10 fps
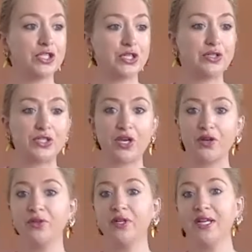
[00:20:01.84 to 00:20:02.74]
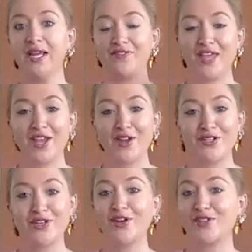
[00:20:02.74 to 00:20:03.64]
to do so. If they
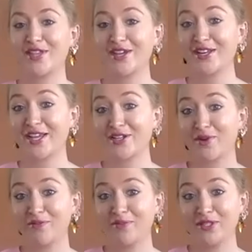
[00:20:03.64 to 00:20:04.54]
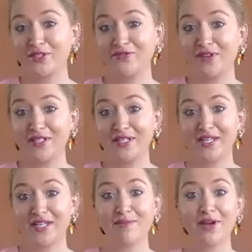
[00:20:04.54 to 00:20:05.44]
only know that they're going to get 12 months of
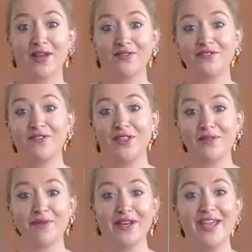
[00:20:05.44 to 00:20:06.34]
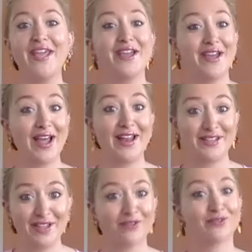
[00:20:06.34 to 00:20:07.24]
funding and they might have to find the money
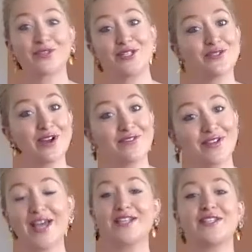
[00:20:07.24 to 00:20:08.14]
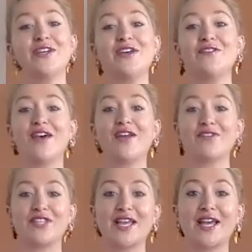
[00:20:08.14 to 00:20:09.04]
and they're already strapped for cash for
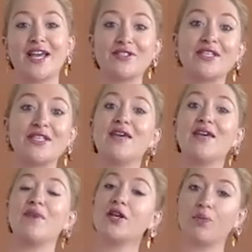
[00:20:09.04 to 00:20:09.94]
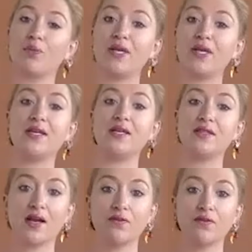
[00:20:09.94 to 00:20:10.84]
everything else, it might not be
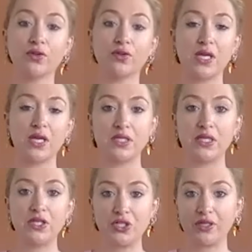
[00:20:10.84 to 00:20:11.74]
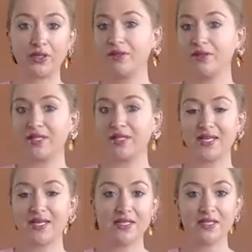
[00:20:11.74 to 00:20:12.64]
the kind of long-term solution that
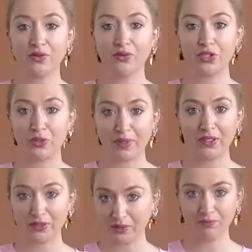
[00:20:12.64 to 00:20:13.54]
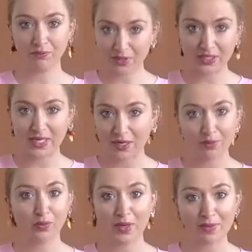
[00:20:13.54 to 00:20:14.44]
they need in order to build
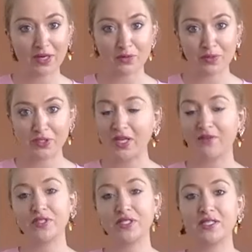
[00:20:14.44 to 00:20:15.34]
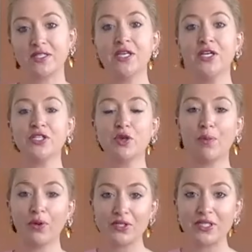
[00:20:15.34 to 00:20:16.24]
sustainable weight management services.
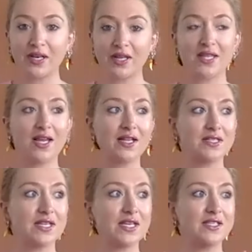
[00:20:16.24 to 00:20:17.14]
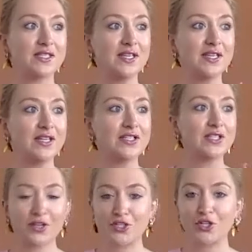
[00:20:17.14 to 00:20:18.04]
So a policy like that is
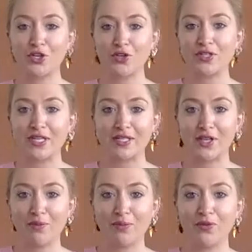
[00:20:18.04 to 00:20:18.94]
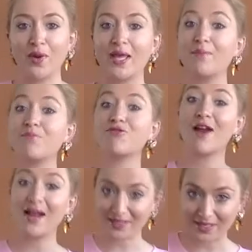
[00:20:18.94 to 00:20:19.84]
such a good example of where, in
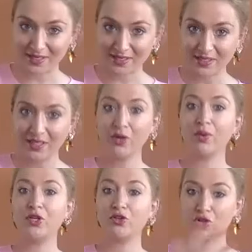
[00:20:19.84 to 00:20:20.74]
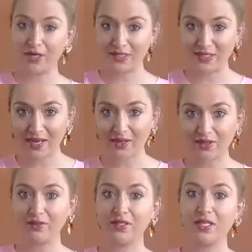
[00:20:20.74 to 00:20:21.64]
practice, when you're trying to
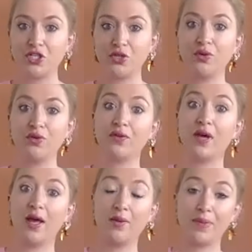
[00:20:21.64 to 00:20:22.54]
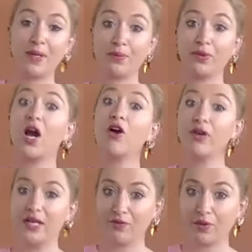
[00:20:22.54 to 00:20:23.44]
tackle the issue of people
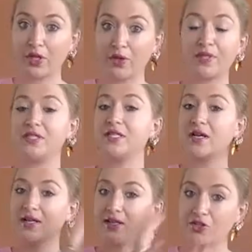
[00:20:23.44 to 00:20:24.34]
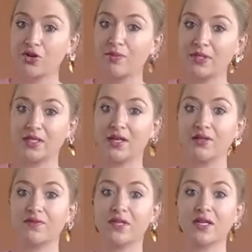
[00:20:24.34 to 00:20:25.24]
currently living with obesity, i.e. the treatment
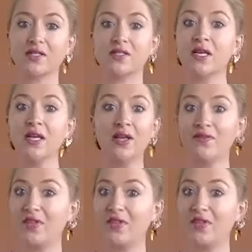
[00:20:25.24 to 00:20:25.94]
side of things,